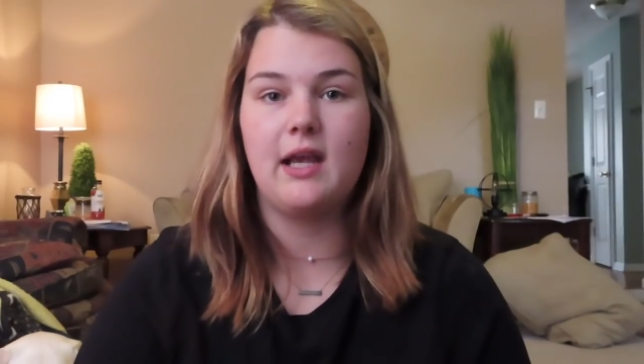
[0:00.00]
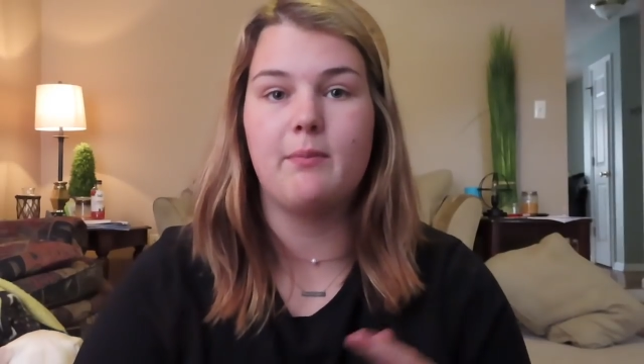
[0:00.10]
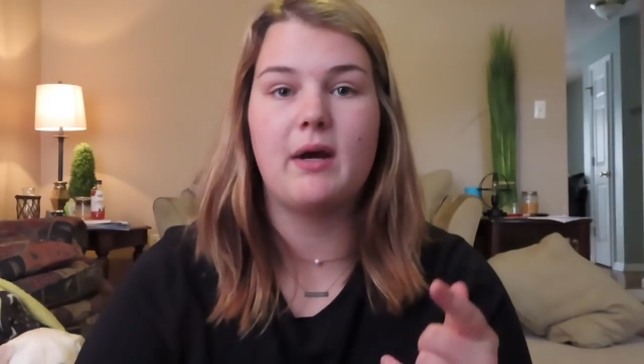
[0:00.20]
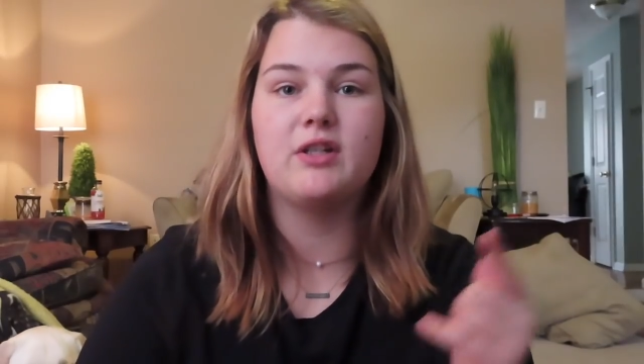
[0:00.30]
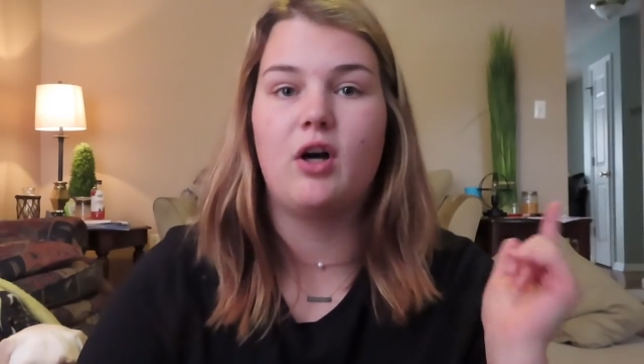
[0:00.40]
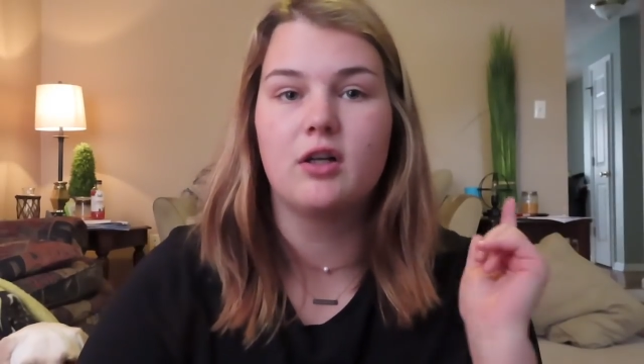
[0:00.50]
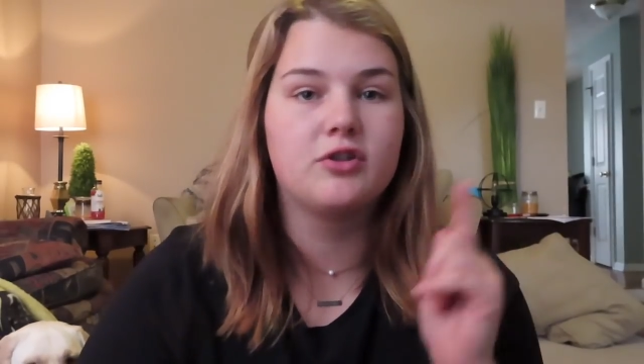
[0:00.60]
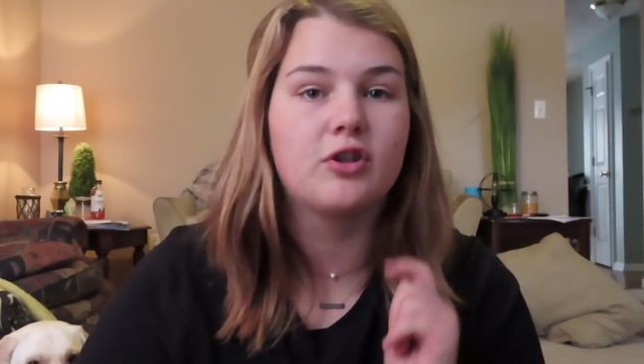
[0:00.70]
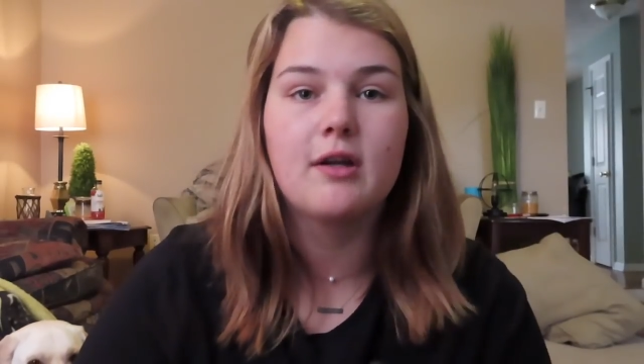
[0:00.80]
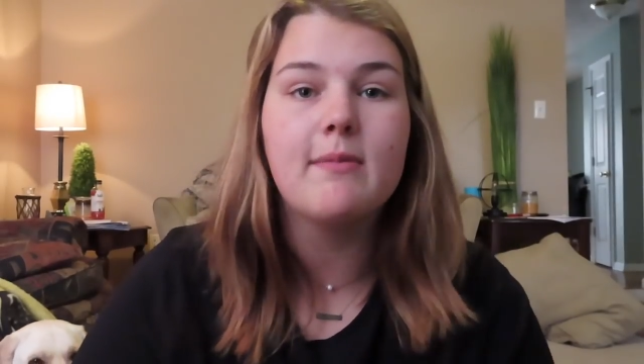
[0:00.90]
and my
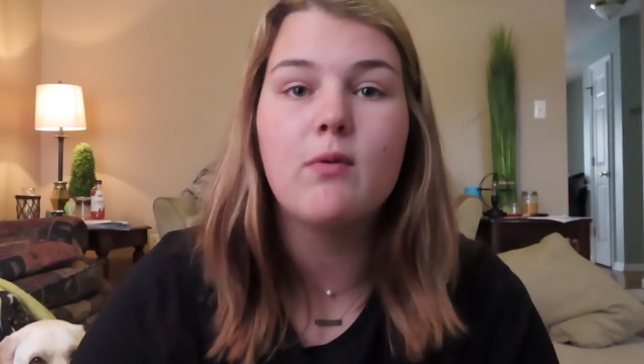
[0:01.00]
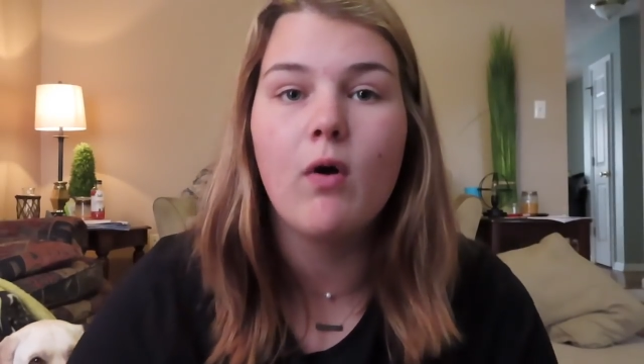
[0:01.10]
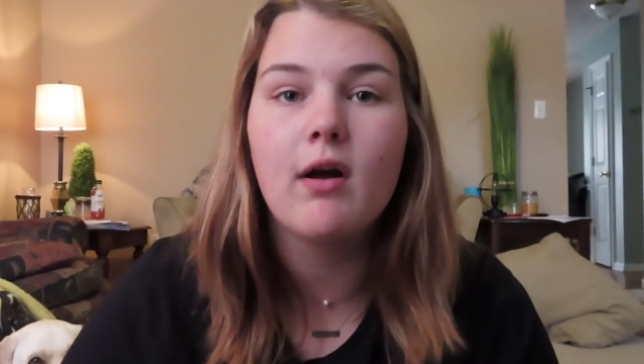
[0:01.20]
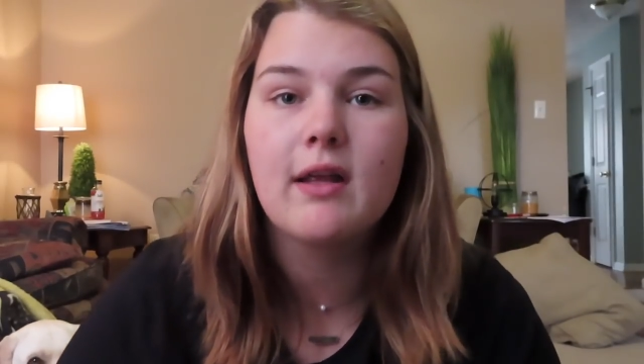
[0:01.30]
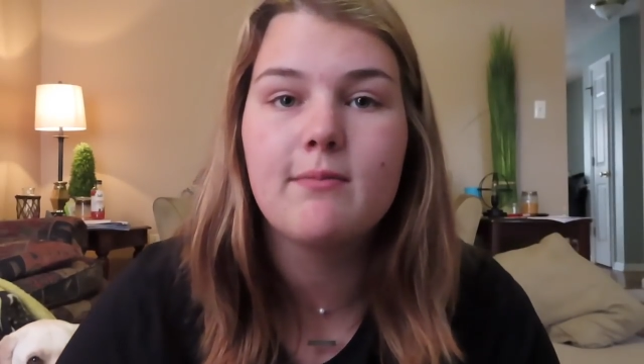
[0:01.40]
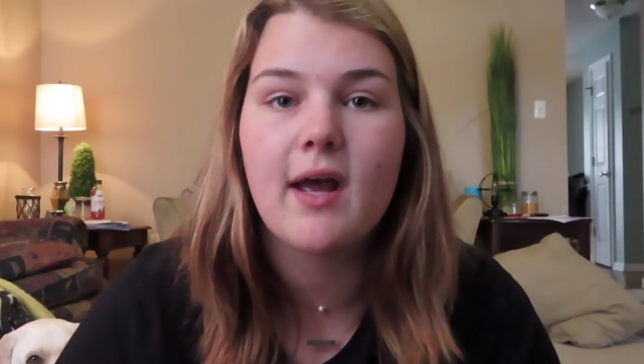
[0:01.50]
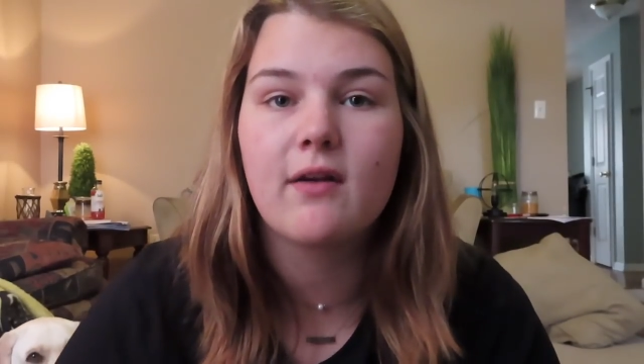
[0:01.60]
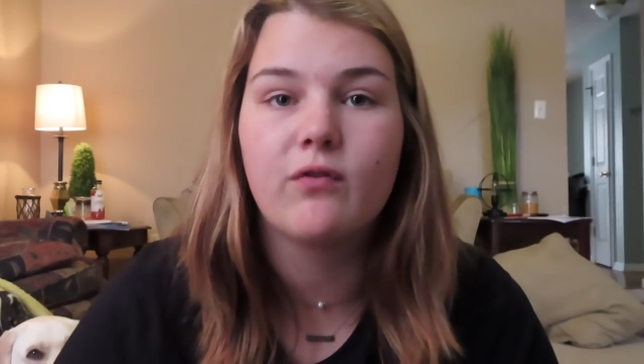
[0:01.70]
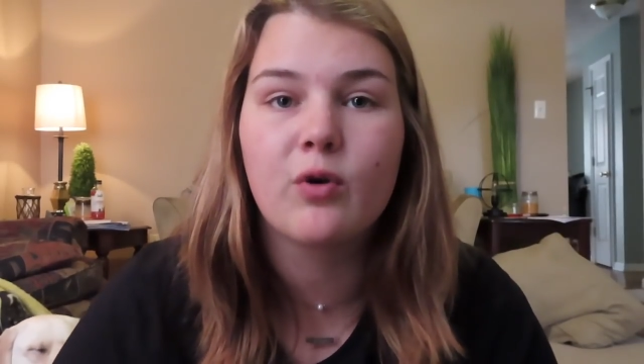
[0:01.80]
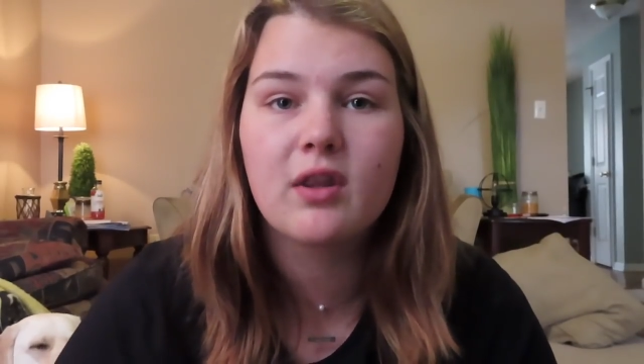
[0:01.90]
dogs are gonna be walking
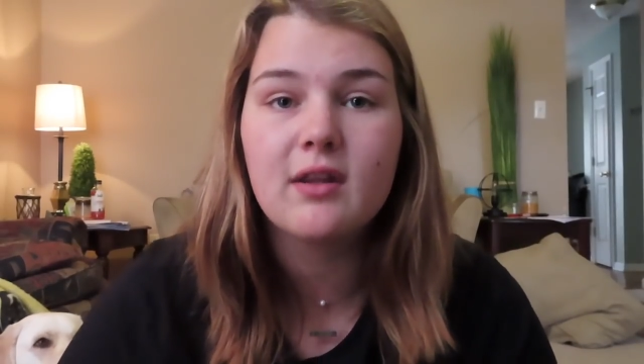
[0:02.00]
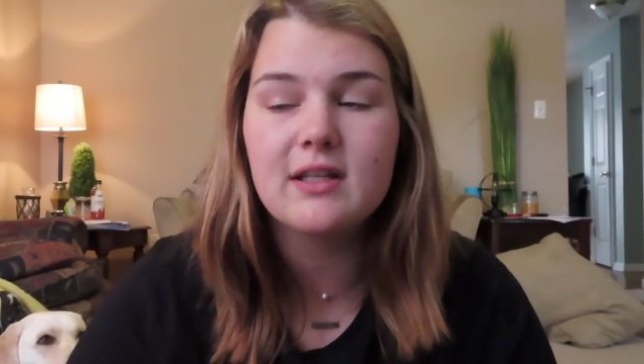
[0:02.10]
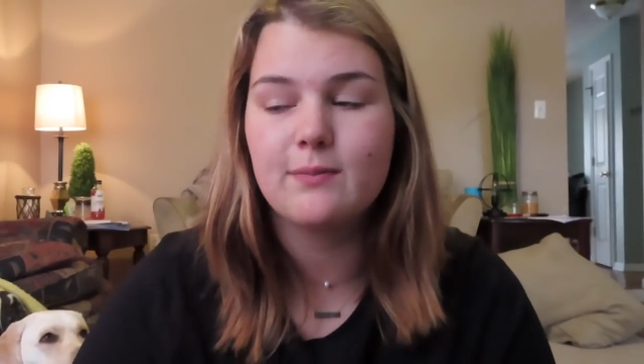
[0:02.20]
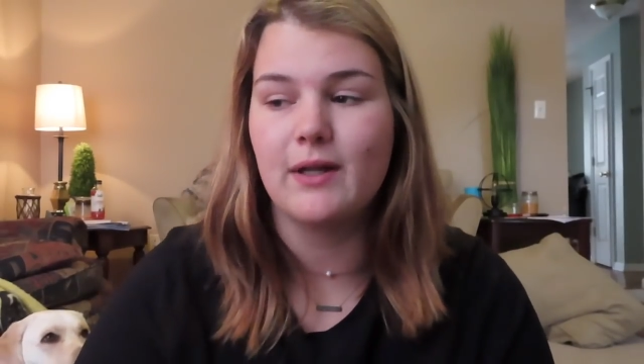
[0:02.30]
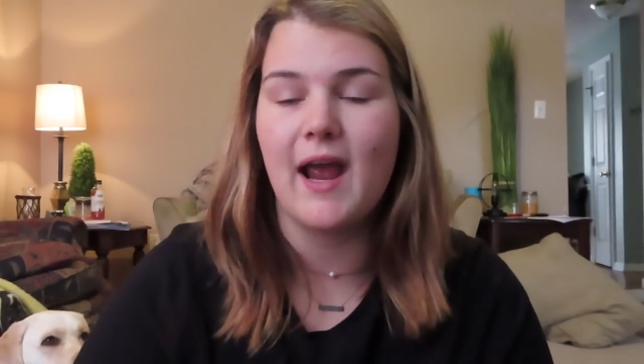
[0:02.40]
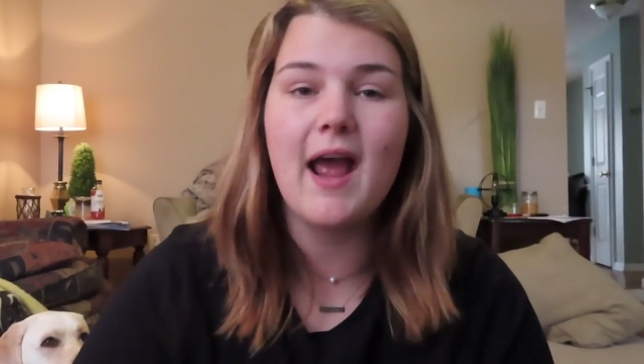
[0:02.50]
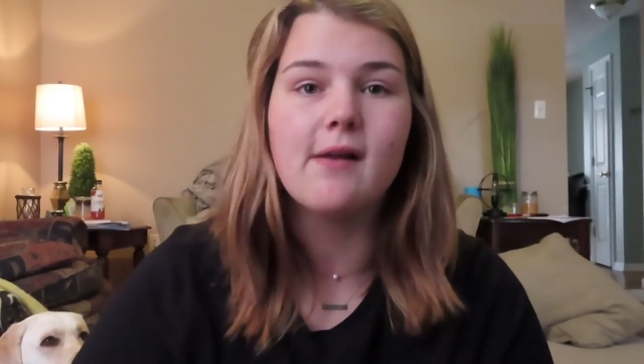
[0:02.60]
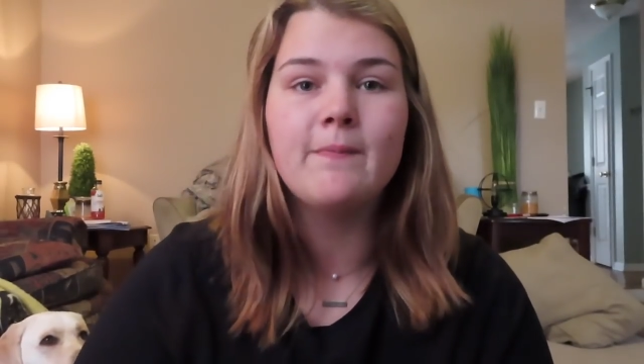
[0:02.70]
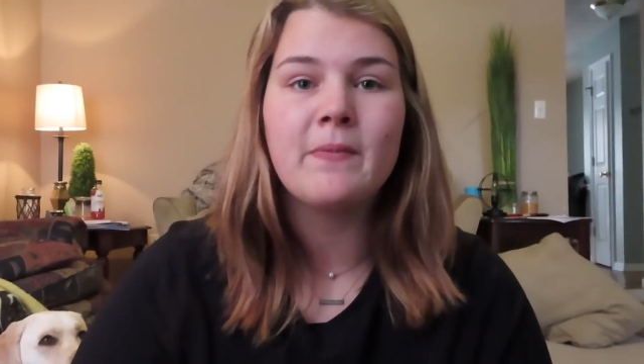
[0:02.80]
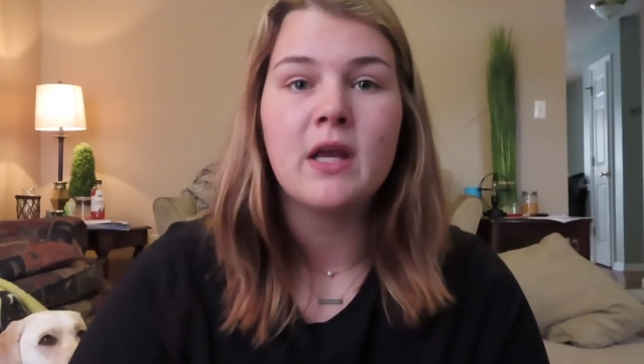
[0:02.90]
back and forth in this, but hey,